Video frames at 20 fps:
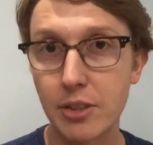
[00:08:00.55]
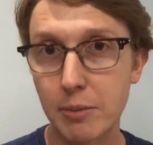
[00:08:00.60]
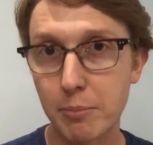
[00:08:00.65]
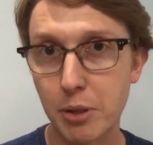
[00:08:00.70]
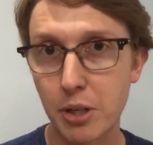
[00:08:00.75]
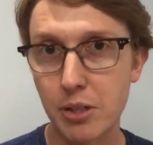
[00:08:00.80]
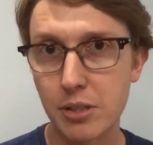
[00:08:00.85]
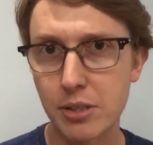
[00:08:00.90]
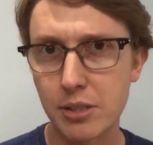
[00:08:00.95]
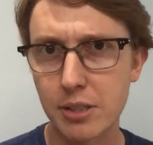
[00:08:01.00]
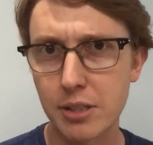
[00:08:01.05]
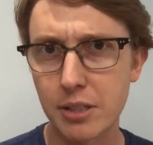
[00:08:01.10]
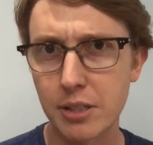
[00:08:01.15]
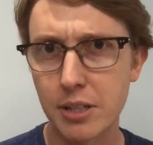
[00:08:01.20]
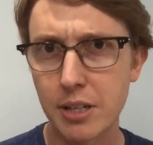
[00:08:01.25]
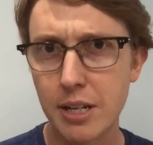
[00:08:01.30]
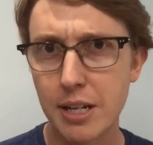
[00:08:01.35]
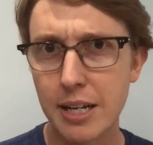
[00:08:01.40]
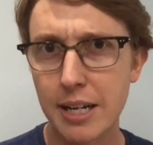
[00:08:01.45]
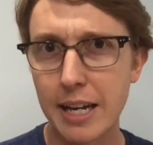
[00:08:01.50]
the
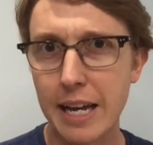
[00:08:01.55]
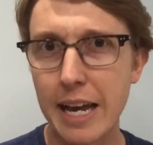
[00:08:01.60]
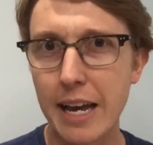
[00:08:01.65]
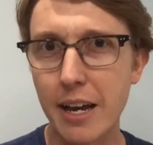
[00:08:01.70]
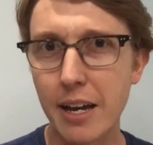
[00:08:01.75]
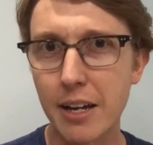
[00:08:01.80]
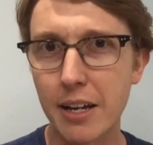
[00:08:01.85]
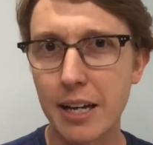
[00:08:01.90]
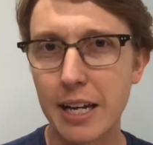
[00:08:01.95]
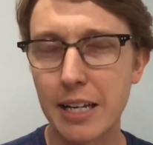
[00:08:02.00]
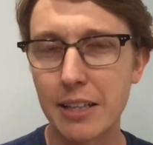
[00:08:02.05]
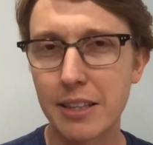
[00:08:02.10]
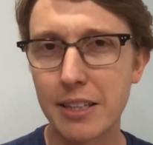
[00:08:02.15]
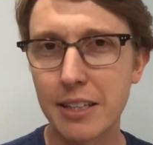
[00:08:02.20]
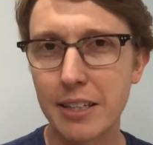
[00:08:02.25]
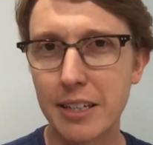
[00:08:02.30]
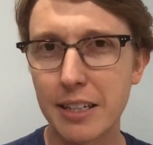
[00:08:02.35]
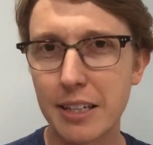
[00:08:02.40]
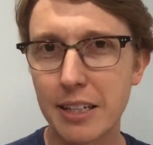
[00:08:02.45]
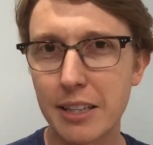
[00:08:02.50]
person at
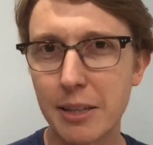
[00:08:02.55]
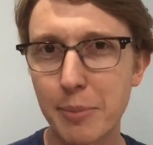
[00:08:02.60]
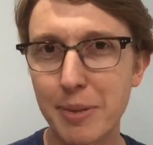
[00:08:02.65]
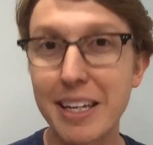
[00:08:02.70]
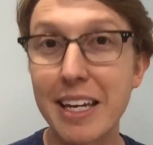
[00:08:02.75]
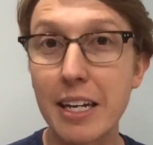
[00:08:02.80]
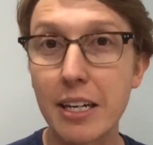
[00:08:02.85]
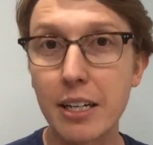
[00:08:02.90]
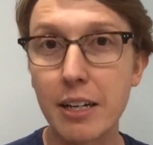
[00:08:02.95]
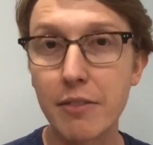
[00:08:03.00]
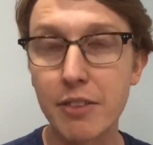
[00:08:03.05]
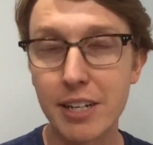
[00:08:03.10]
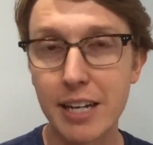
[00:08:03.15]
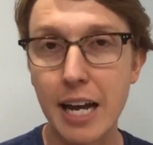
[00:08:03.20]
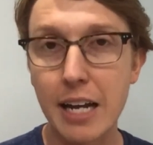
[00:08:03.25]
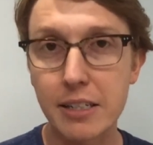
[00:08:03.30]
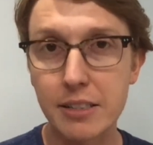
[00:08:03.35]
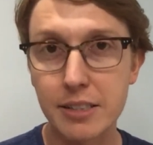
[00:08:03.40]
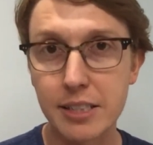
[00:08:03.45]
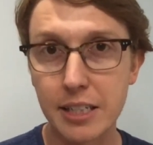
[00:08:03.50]
the beginning of the
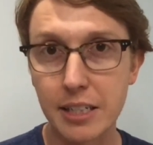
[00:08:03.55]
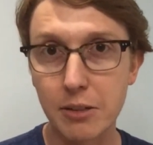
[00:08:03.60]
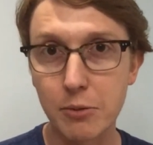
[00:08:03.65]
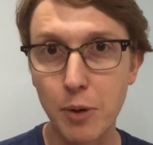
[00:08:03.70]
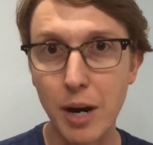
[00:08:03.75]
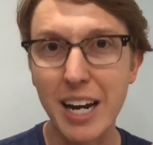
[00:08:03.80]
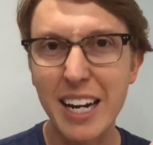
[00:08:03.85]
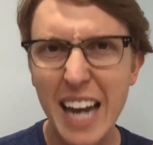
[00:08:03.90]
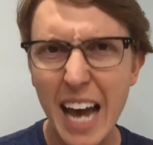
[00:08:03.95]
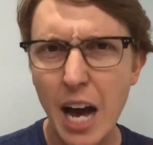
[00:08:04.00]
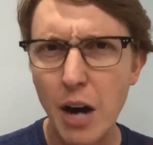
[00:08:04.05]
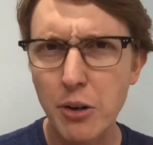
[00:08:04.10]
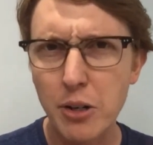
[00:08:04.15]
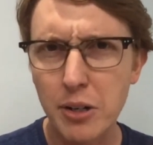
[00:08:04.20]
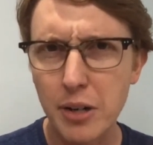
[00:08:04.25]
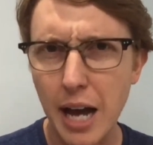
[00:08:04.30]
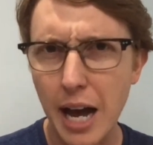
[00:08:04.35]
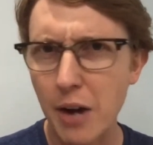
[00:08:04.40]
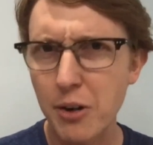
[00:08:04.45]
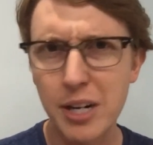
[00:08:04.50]
next scene, right? How
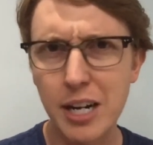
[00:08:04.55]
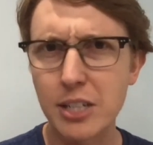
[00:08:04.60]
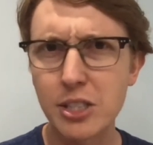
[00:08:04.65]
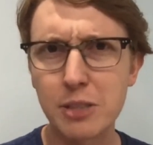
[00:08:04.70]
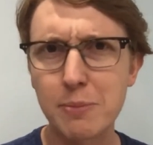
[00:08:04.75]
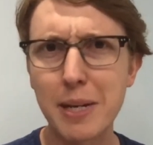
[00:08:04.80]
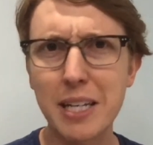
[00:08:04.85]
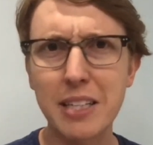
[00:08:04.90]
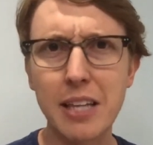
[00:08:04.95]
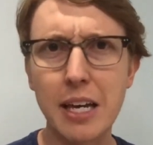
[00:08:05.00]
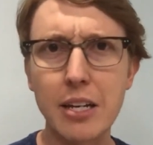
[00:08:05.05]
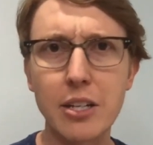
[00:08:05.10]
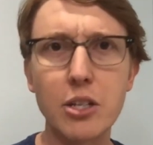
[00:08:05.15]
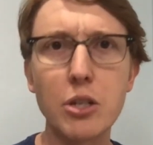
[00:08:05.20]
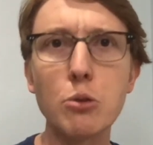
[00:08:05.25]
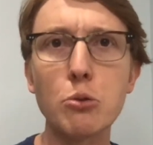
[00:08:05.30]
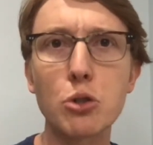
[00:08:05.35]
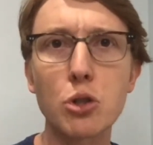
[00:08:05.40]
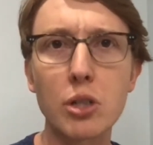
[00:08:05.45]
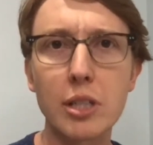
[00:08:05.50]
did I just make that
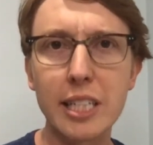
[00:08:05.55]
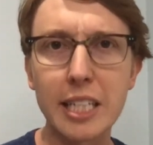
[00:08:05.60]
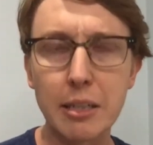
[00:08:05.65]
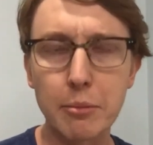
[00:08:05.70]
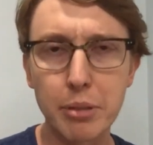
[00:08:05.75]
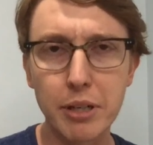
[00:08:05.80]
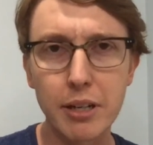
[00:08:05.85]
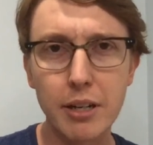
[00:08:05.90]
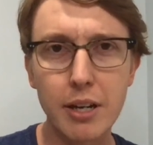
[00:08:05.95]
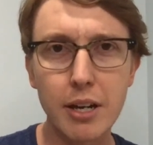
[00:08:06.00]
huge leap?